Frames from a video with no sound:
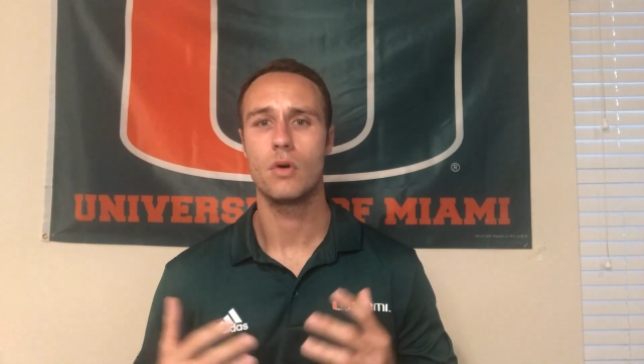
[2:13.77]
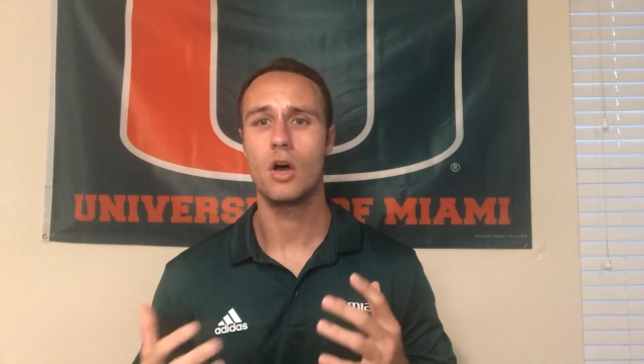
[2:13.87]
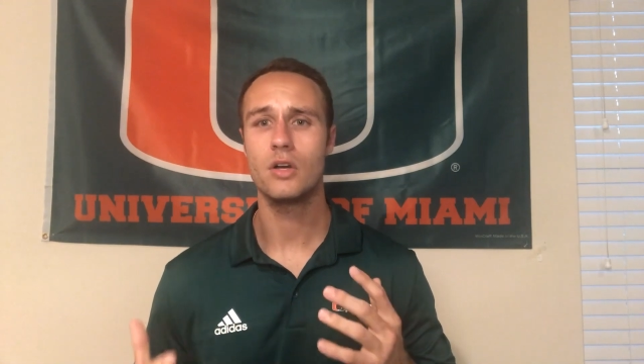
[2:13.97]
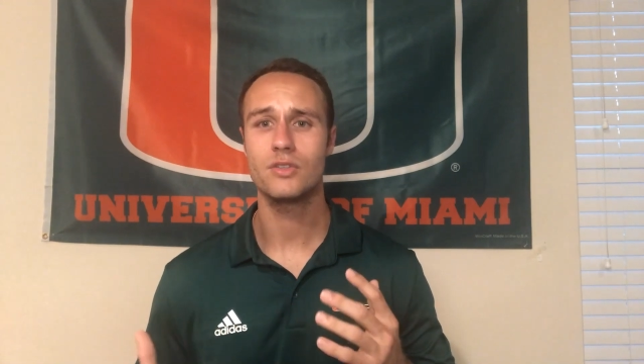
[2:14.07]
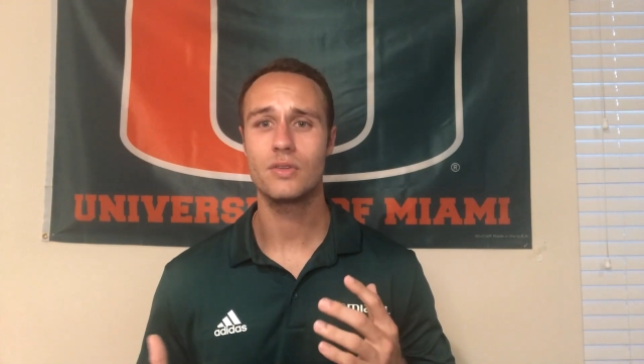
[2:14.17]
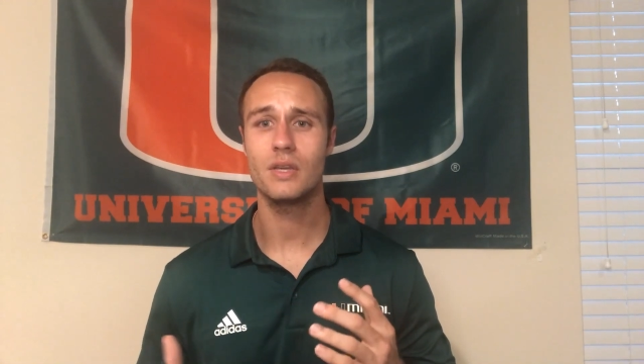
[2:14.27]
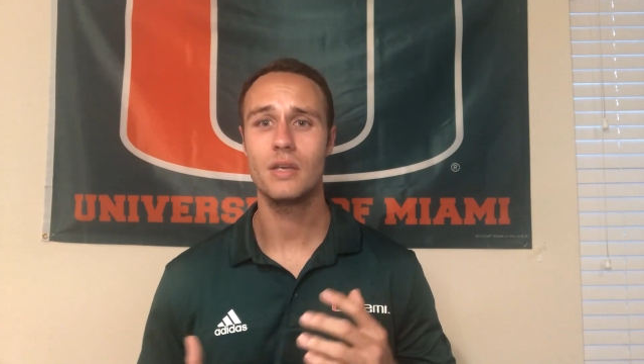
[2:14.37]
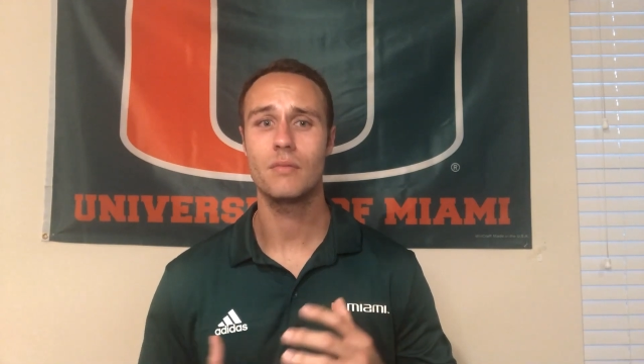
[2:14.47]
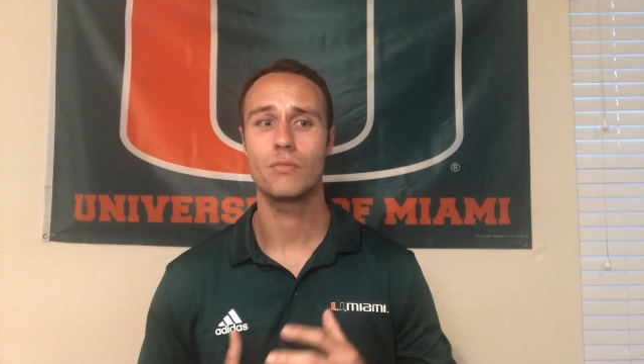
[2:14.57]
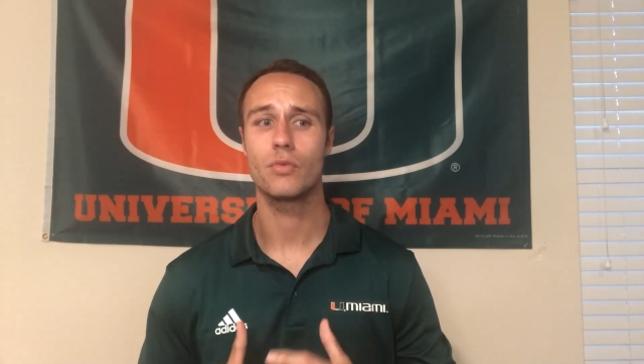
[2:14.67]

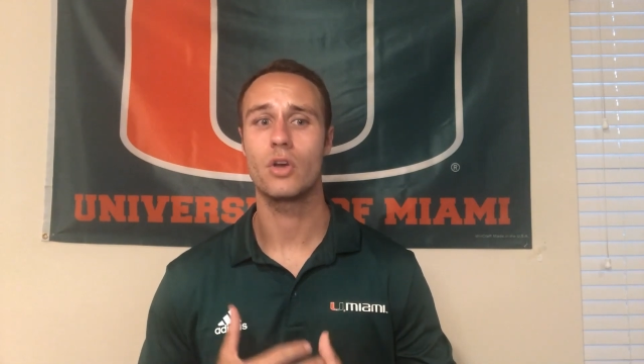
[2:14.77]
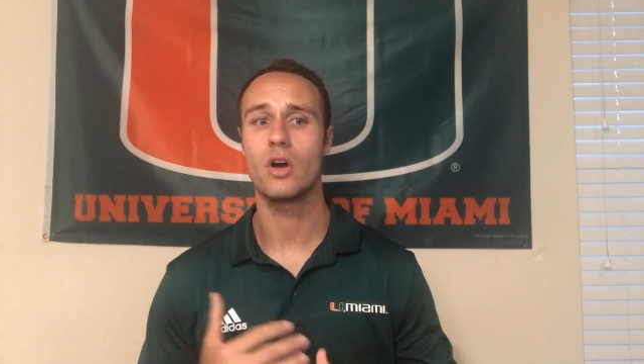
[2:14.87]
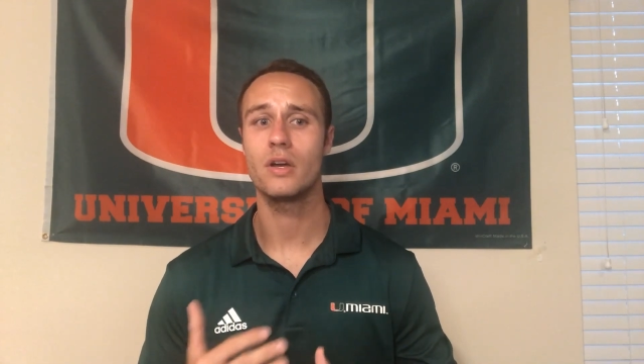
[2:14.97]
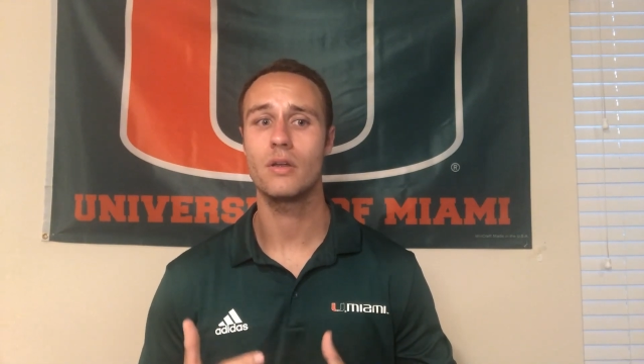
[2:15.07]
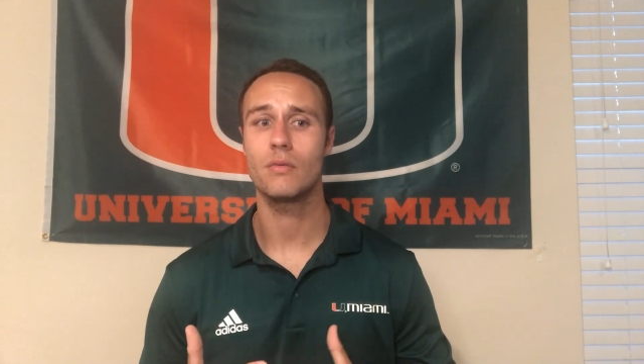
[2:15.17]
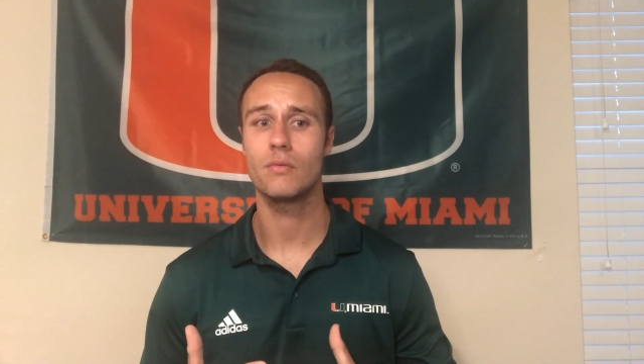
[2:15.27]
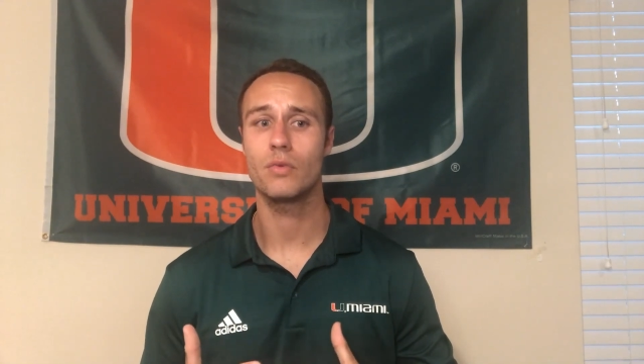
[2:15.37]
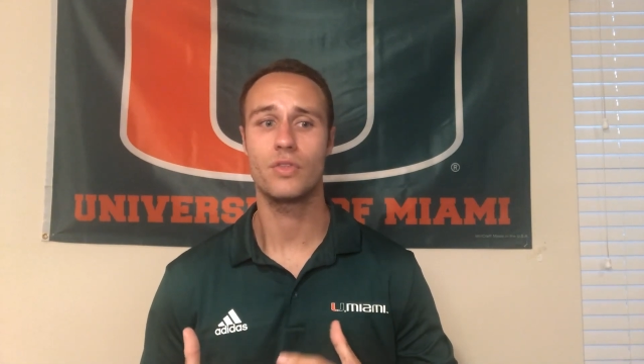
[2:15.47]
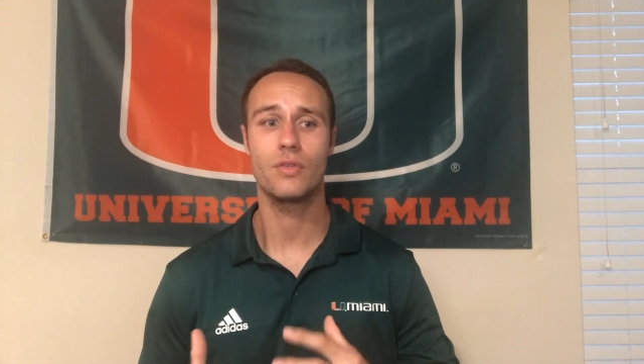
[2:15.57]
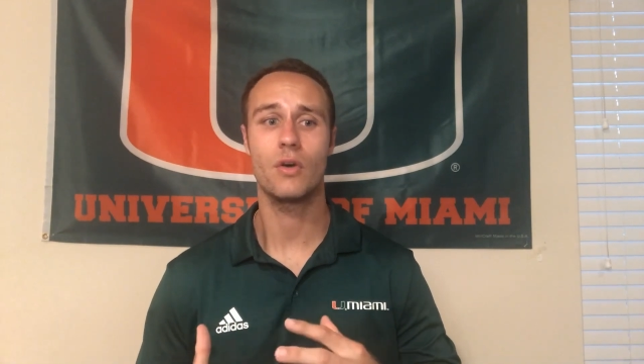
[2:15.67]
Honestly, regarding with